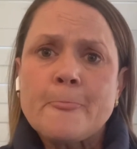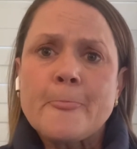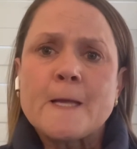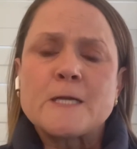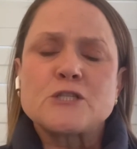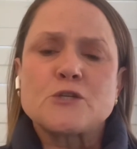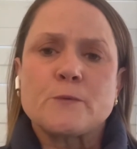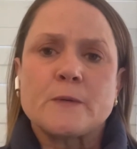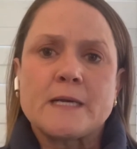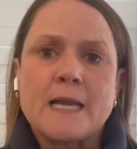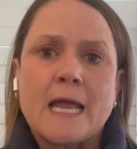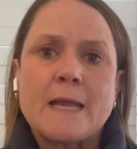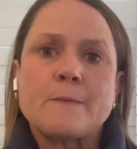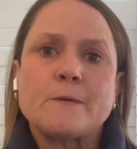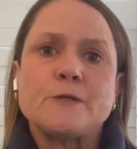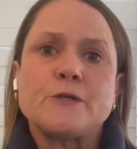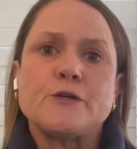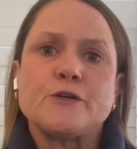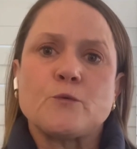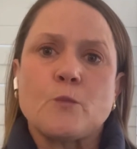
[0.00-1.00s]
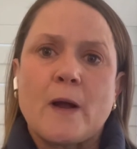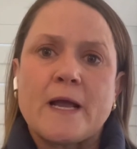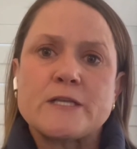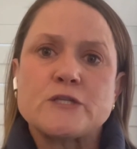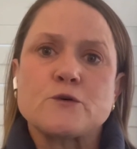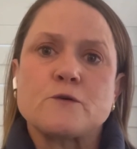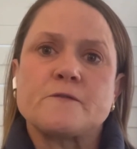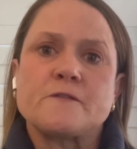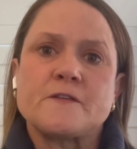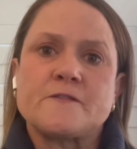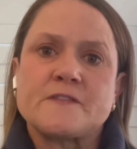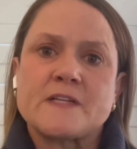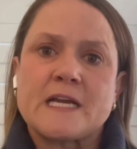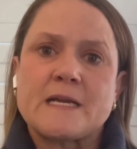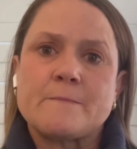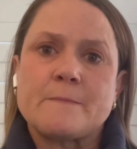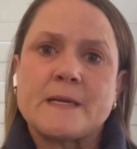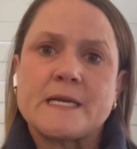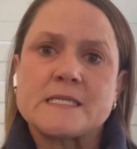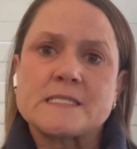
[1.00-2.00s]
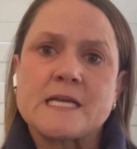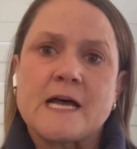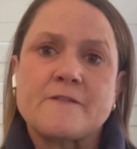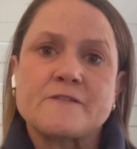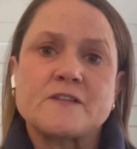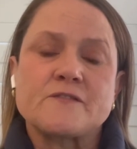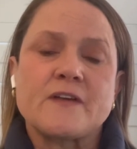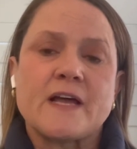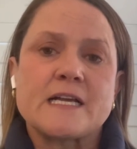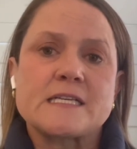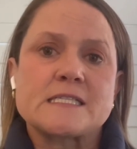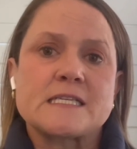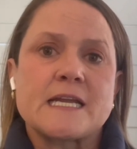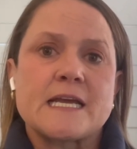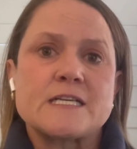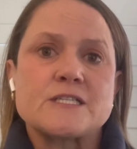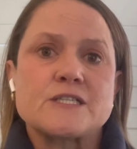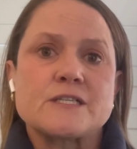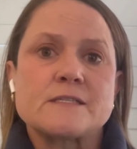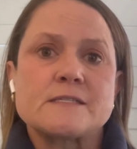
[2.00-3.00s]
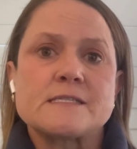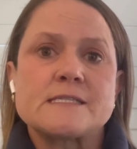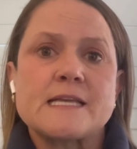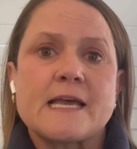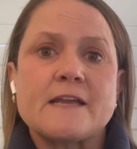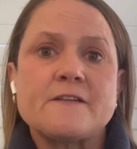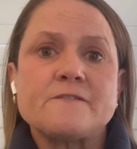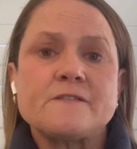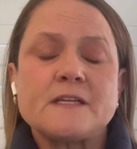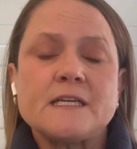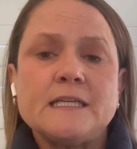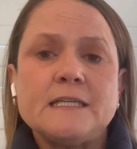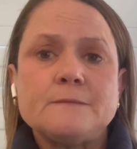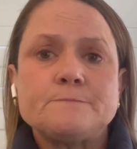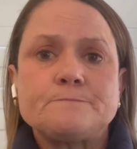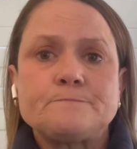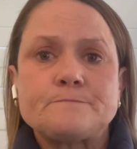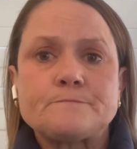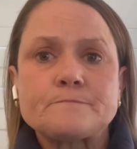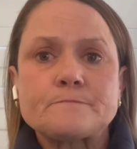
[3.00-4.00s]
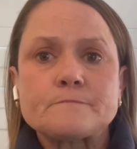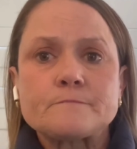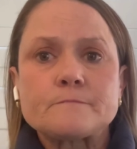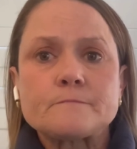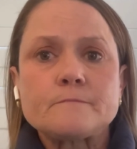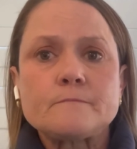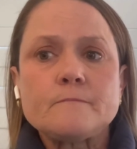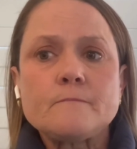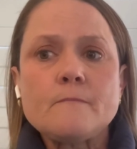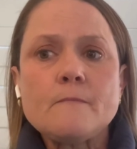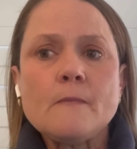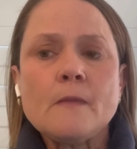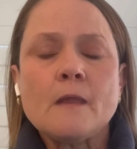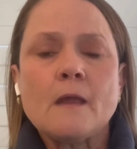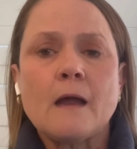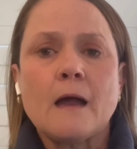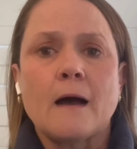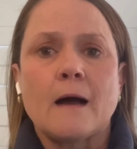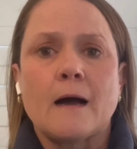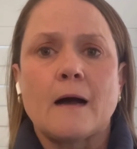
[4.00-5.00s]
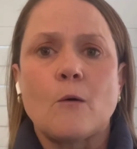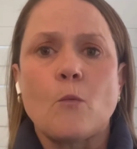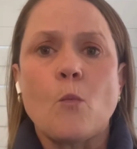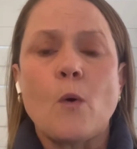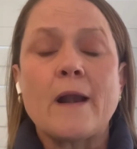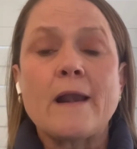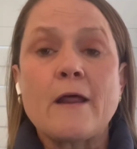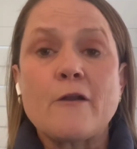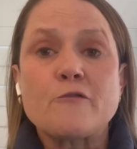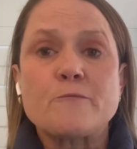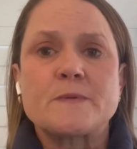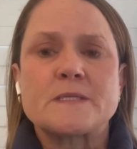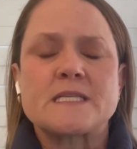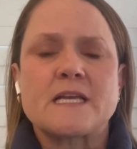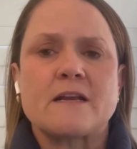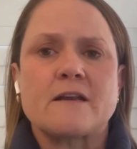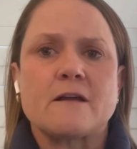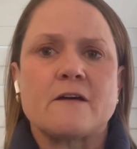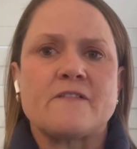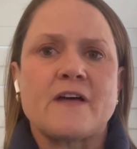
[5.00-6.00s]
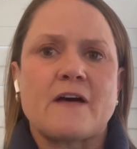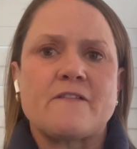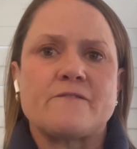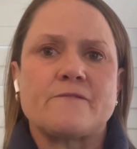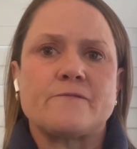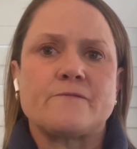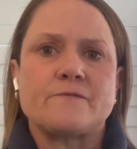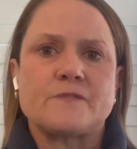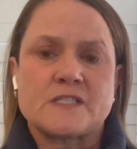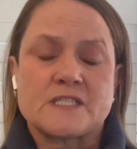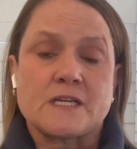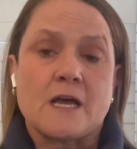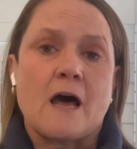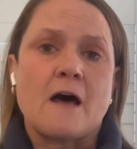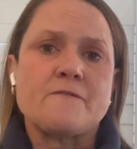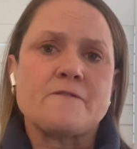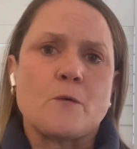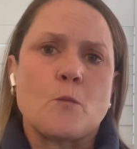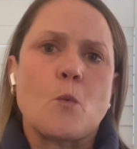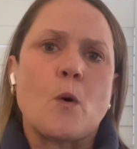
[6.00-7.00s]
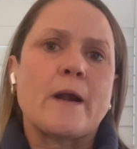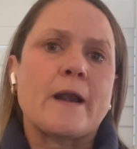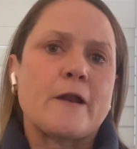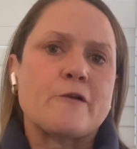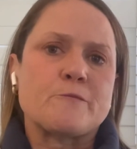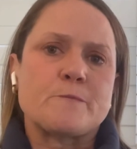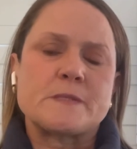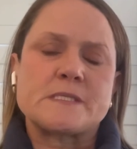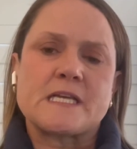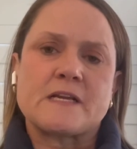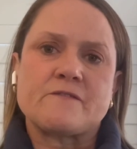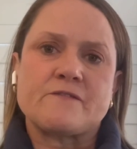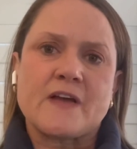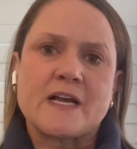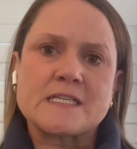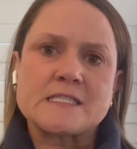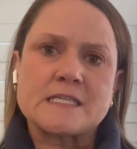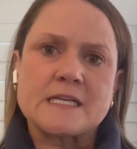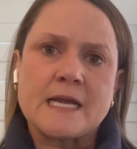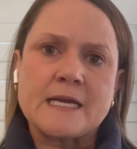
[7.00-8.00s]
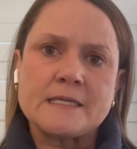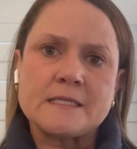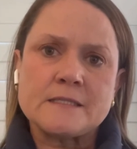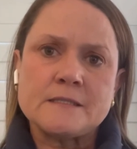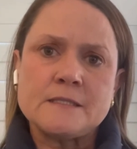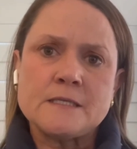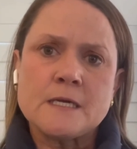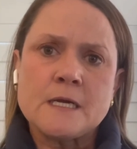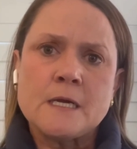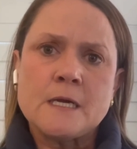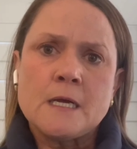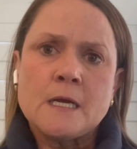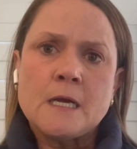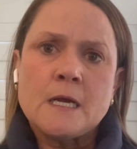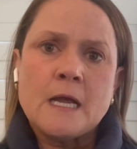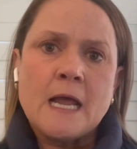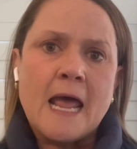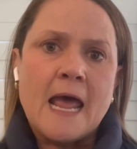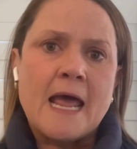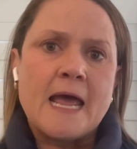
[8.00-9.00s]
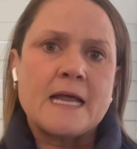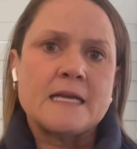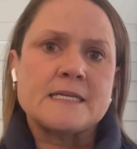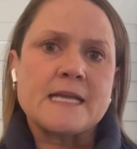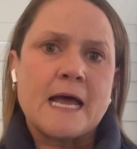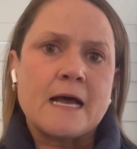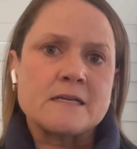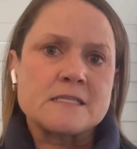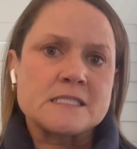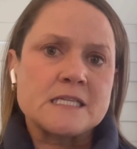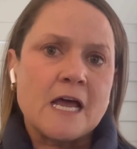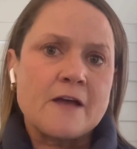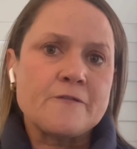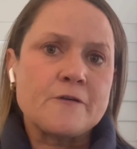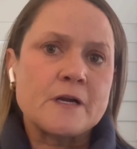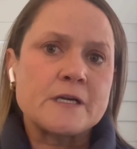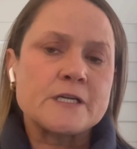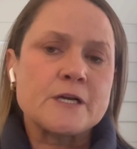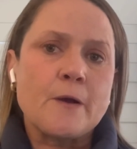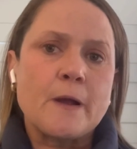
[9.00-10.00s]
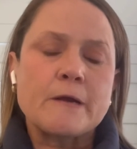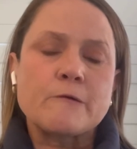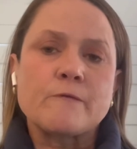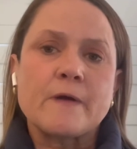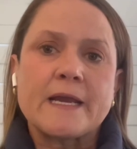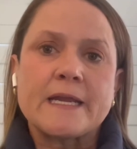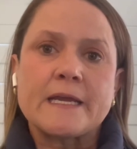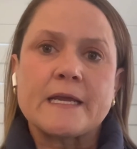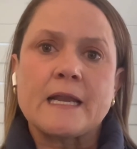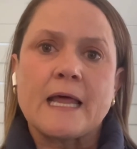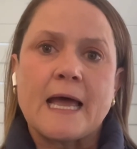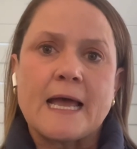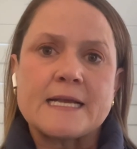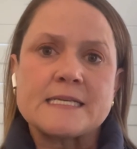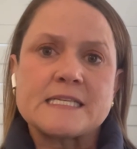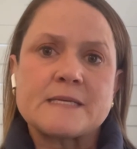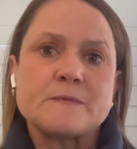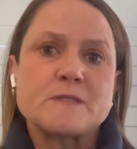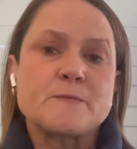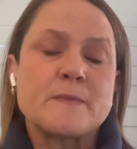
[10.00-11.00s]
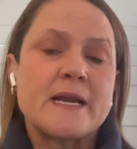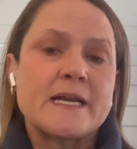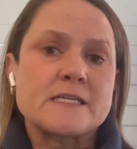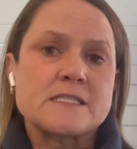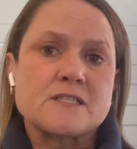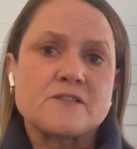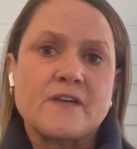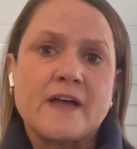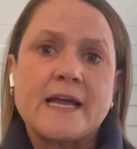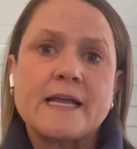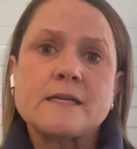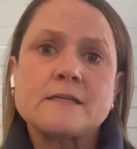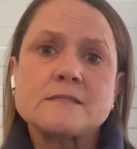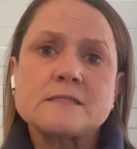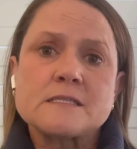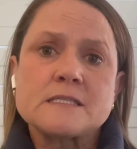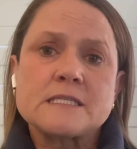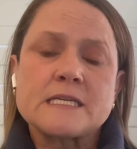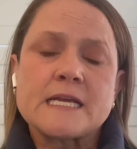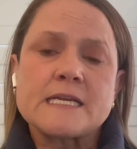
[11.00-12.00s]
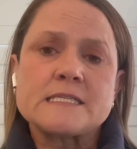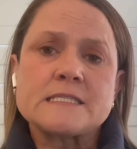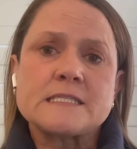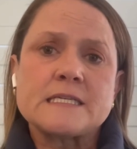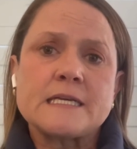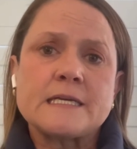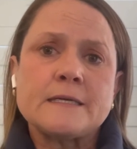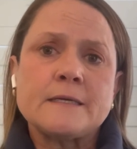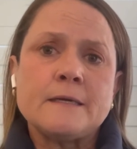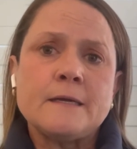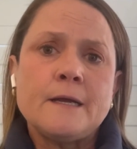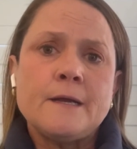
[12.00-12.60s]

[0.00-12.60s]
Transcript: to enable you to wait till 15 minutes after vaccination safely. 100% of our staff are 100% vaccinated, and our staff are undergoing regular asymptomatic surveillance testing.